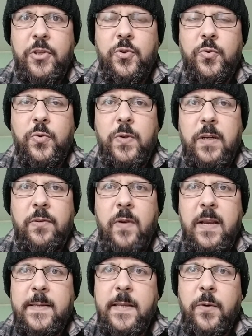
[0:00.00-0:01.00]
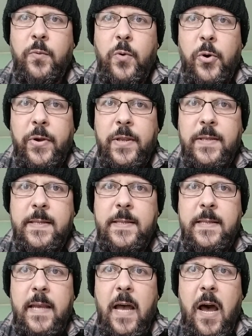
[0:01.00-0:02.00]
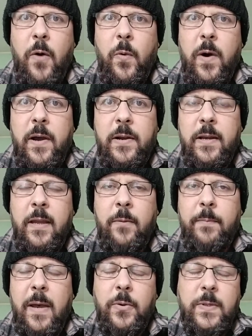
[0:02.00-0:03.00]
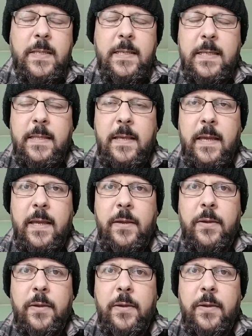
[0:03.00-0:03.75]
me to raise the awareness aware about the